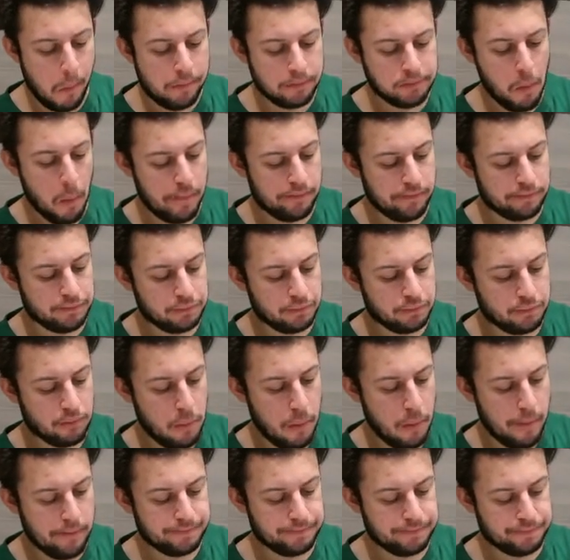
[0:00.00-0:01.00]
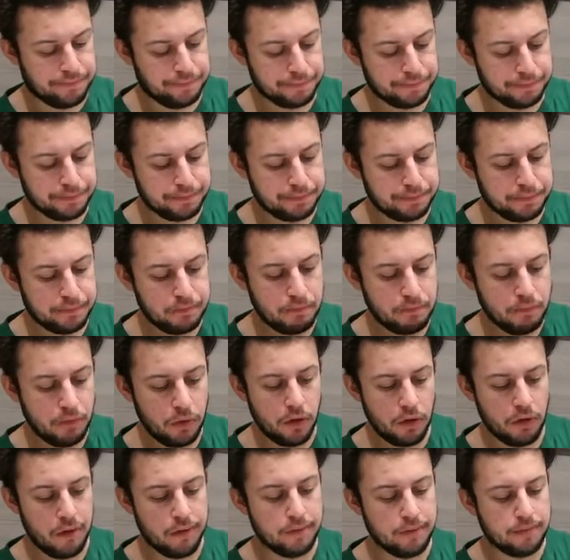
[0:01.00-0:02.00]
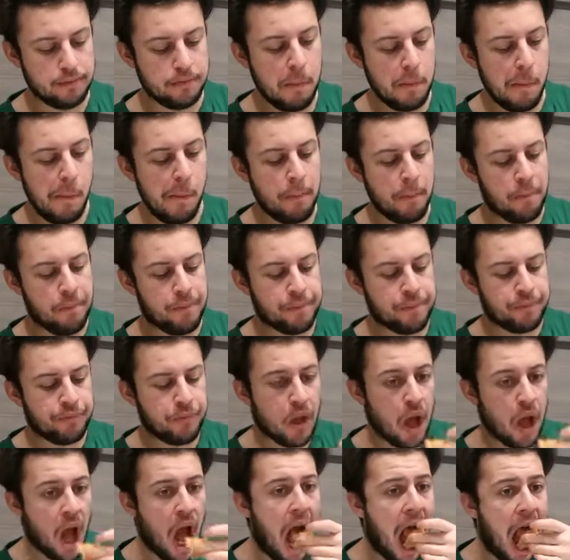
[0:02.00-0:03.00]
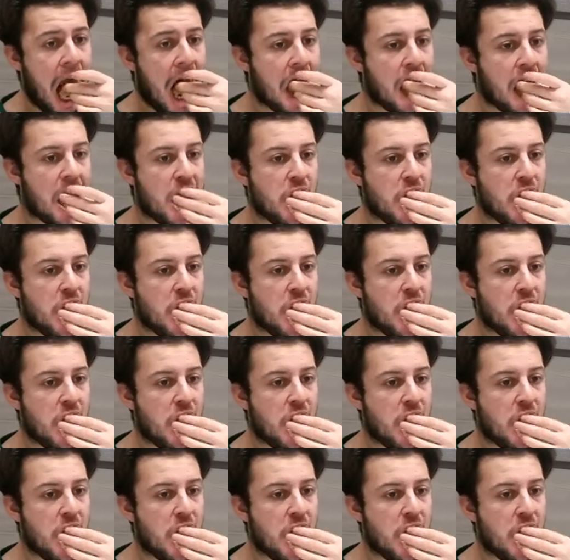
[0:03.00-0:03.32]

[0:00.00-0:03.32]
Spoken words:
Which is probably what makes you great at throwing memorable parties.